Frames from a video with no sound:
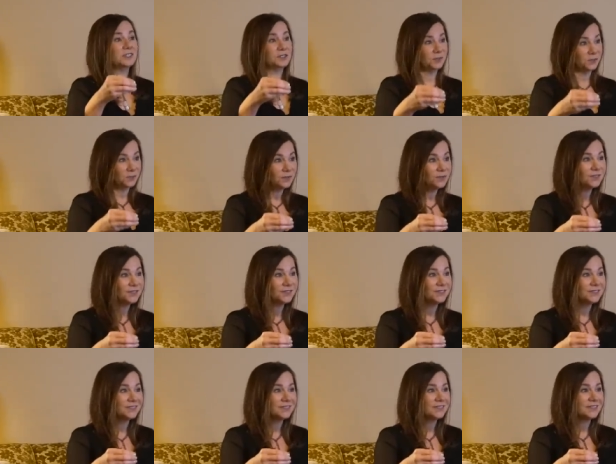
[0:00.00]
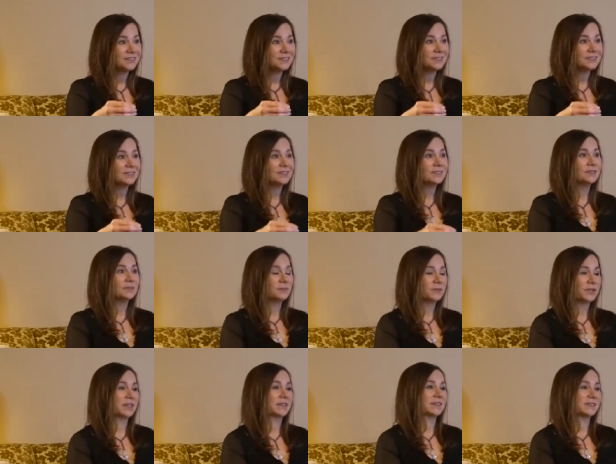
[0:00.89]
to
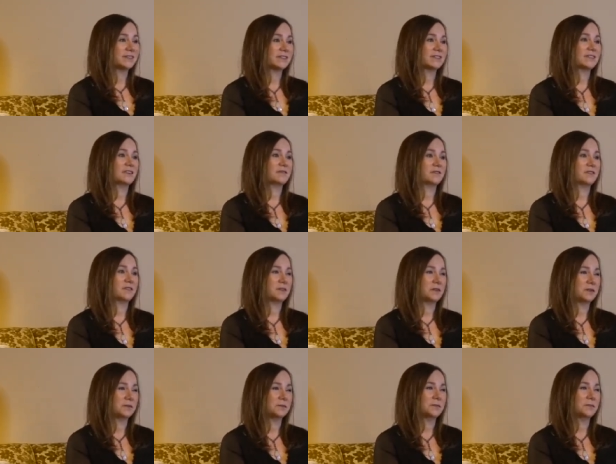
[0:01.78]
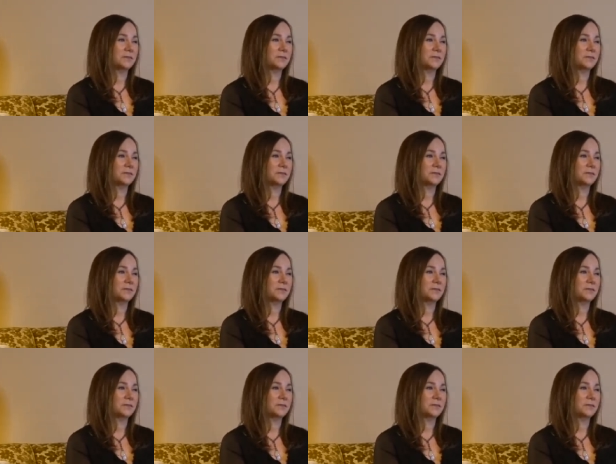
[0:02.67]
bring this stuff through.